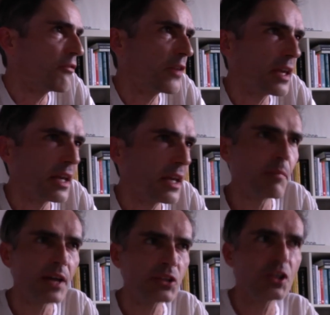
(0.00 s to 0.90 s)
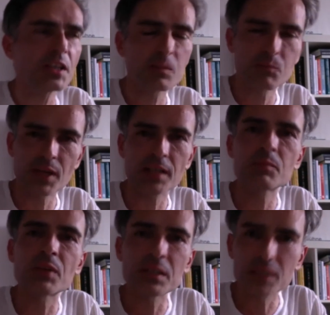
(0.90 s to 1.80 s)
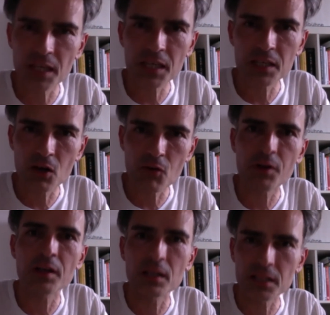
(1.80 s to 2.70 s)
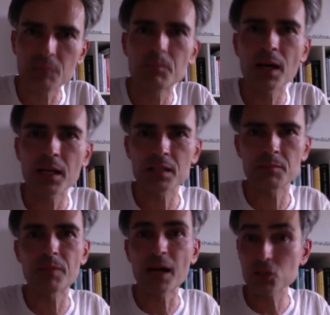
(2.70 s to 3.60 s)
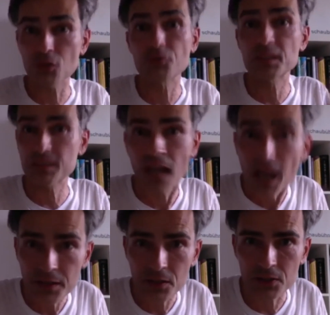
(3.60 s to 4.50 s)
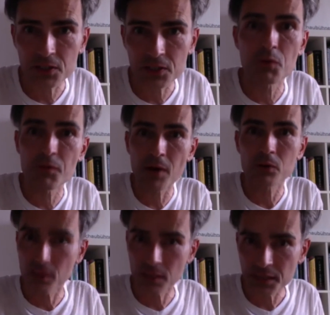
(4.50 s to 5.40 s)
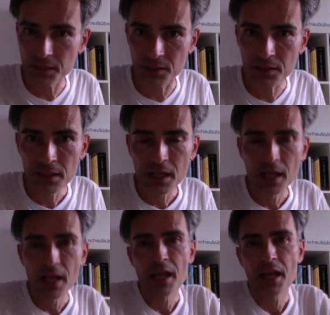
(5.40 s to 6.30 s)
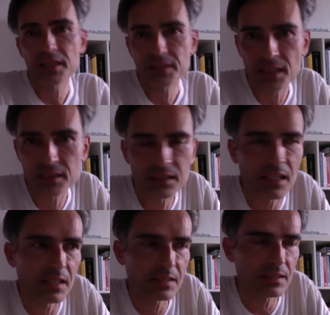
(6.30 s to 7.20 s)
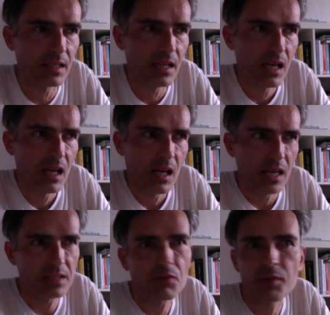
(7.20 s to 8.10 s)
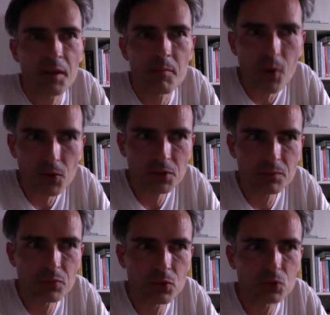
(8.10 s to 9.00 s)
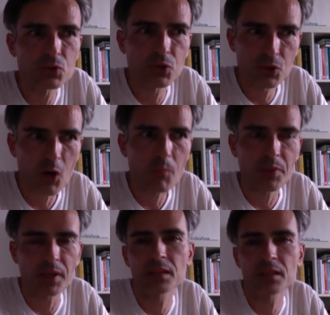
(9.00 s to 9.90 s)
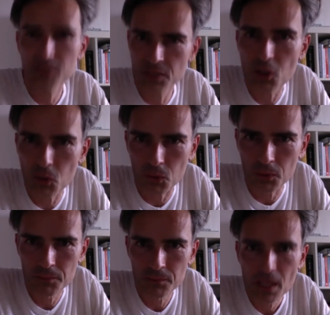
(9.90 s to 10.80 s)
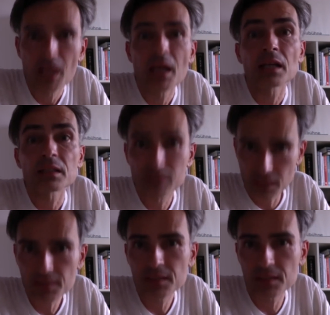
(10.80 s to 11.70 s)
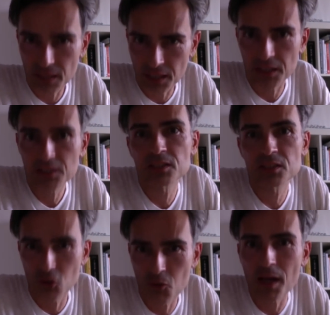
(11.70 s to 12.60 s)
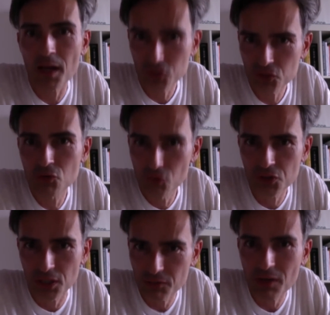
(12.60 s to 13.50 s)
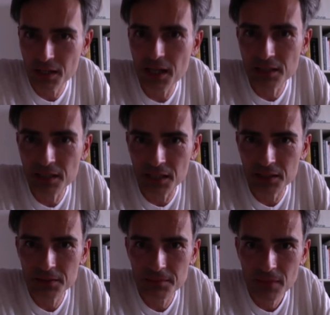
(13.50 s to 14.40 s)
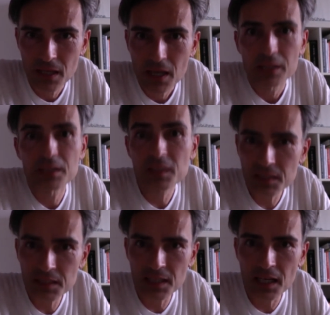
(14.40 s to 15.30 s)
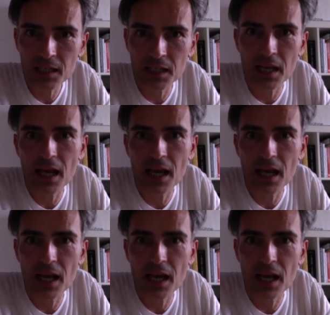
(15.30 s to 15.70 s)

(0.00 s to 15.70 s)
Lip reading: he can imagine his brand being taken over and led by the bunch of designers without a leader, he said that it's very impossible to copy the soul. This is so much crucial, right? Isn't it? This is exactly.